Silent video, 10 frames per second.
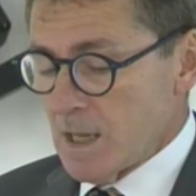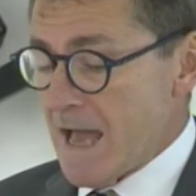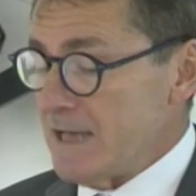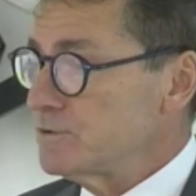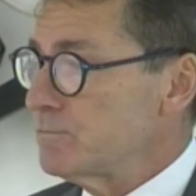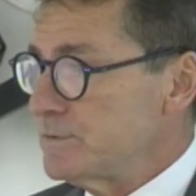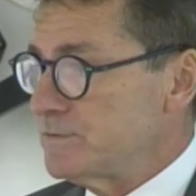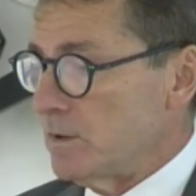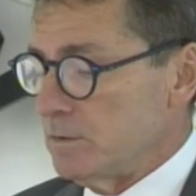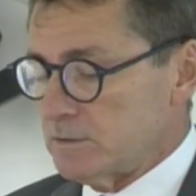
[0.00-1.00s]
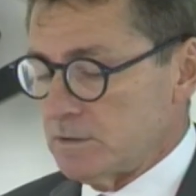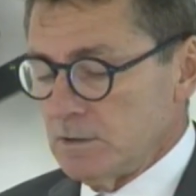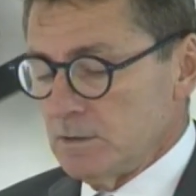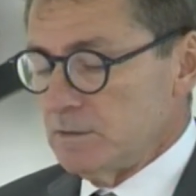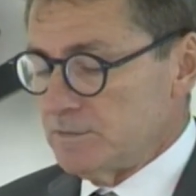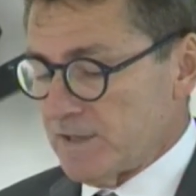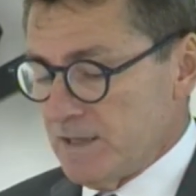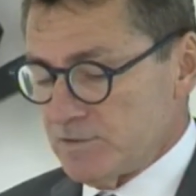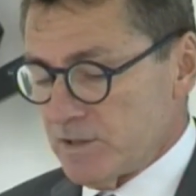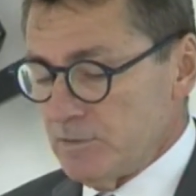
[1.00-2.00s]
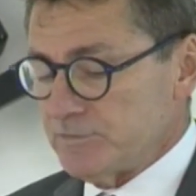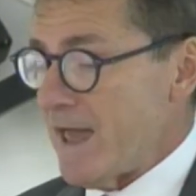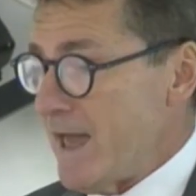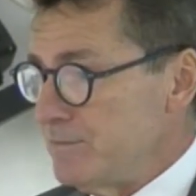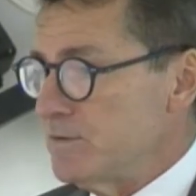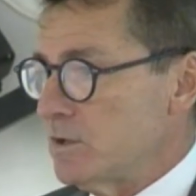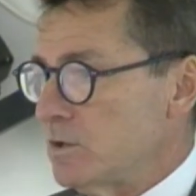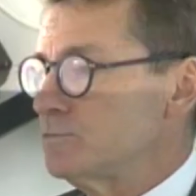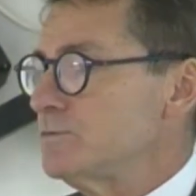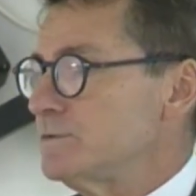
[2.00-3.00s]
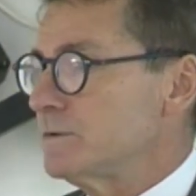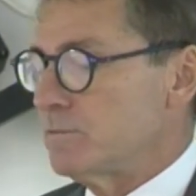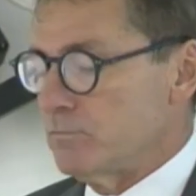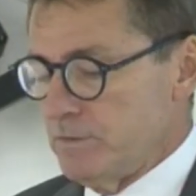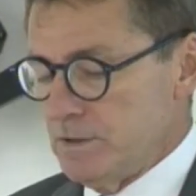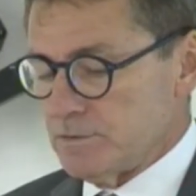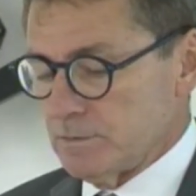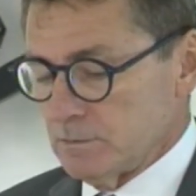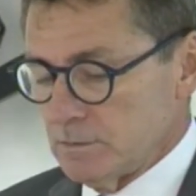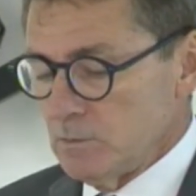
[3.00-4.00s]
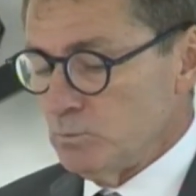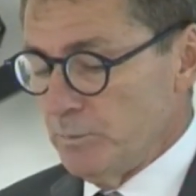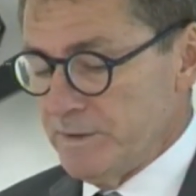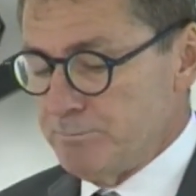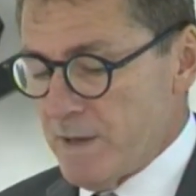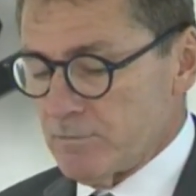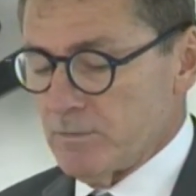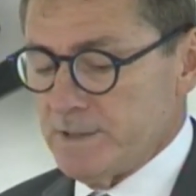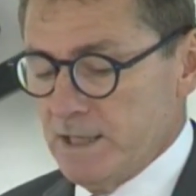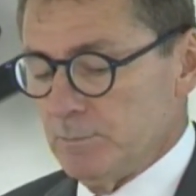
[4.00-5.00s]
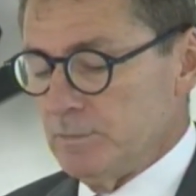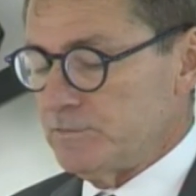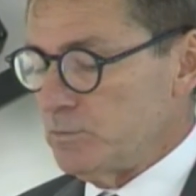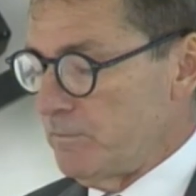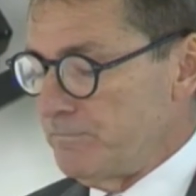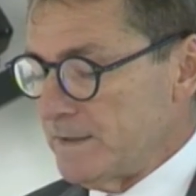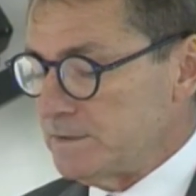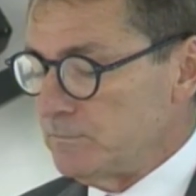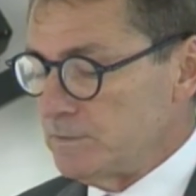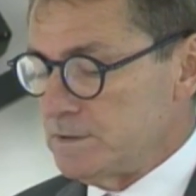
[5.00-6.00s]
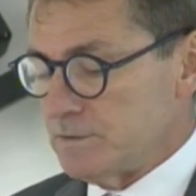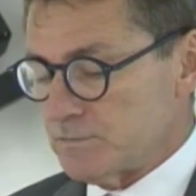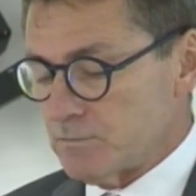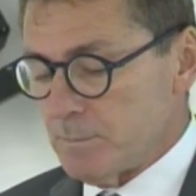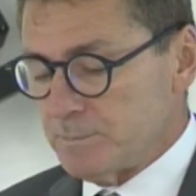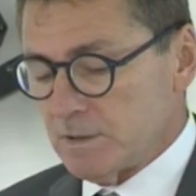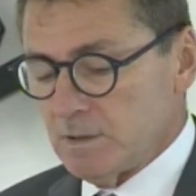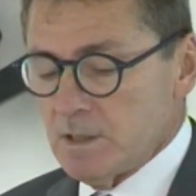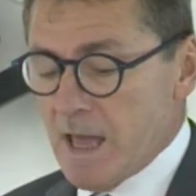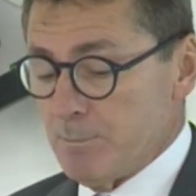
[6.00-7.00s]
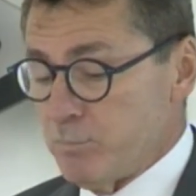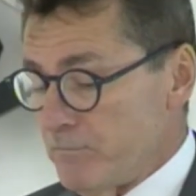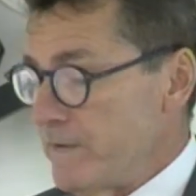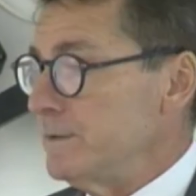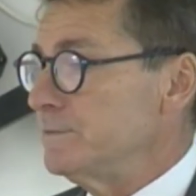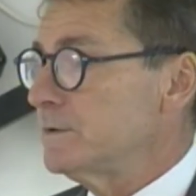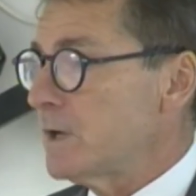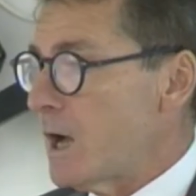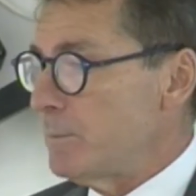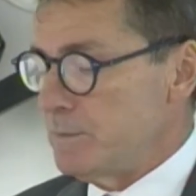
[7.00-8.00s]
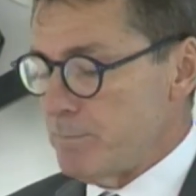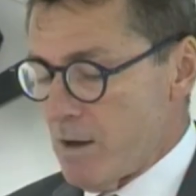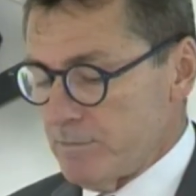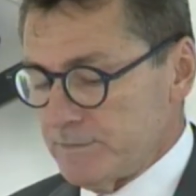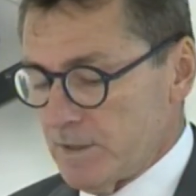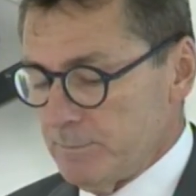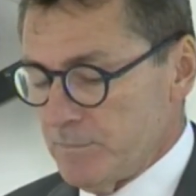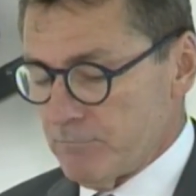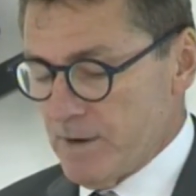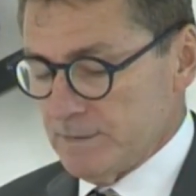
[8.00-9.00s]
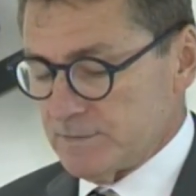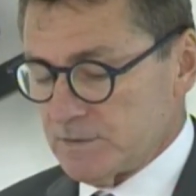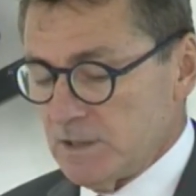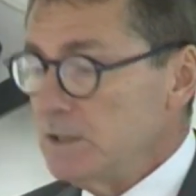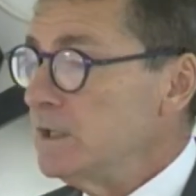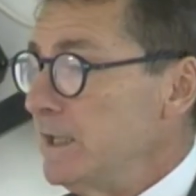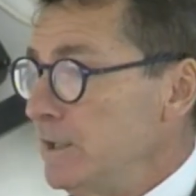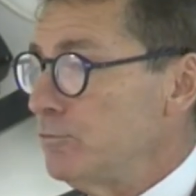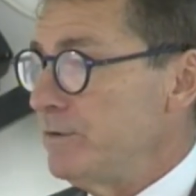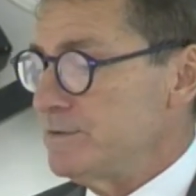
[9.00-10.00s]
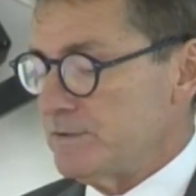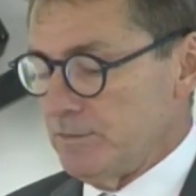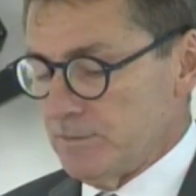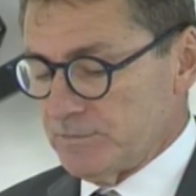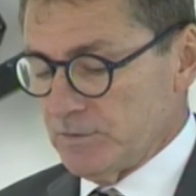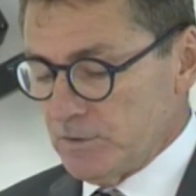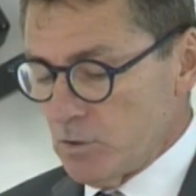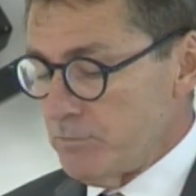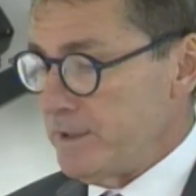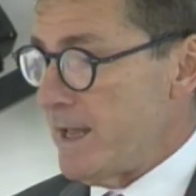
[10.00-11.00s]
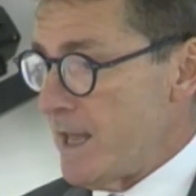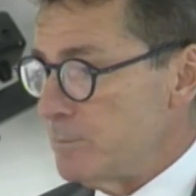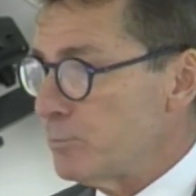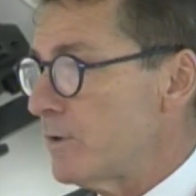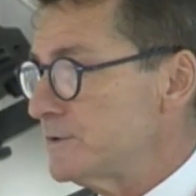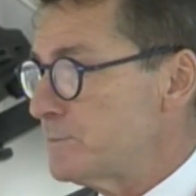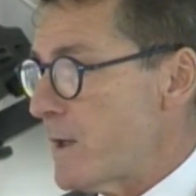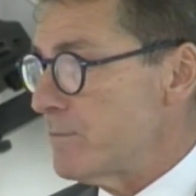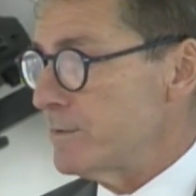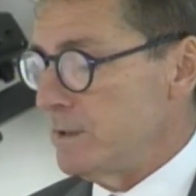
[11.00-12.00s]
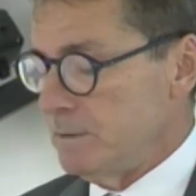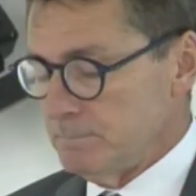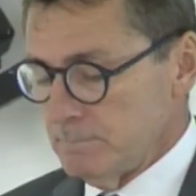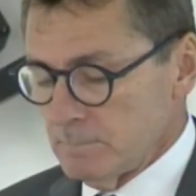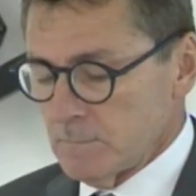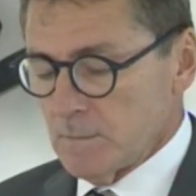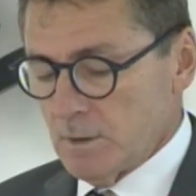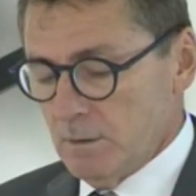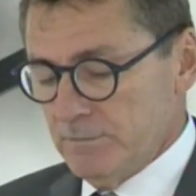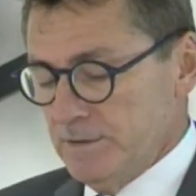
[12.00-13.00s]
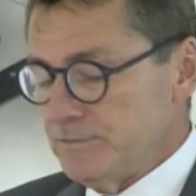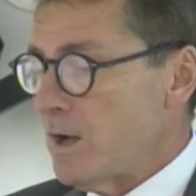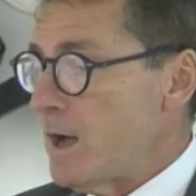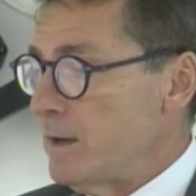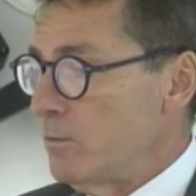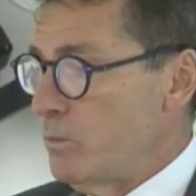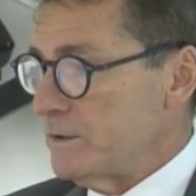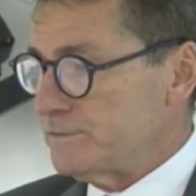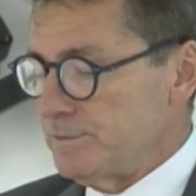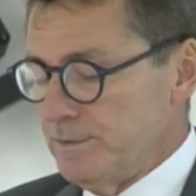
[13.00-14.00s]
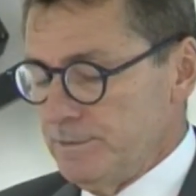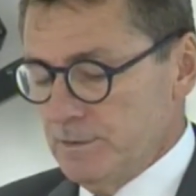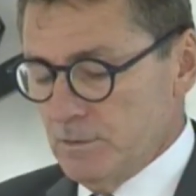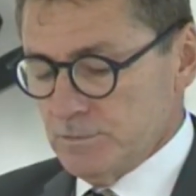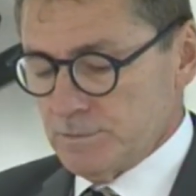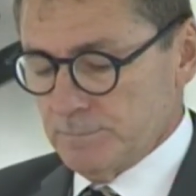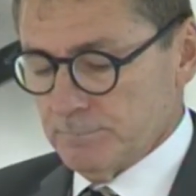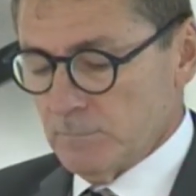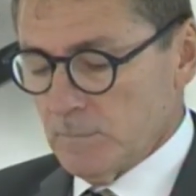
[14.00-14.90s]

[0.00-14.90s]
As a result, Seychelles and the countries of the region will be better enabled to effectively disrupt and prevent common maritime threats, increasing the security and prosperity of the entire western Indian Ocean.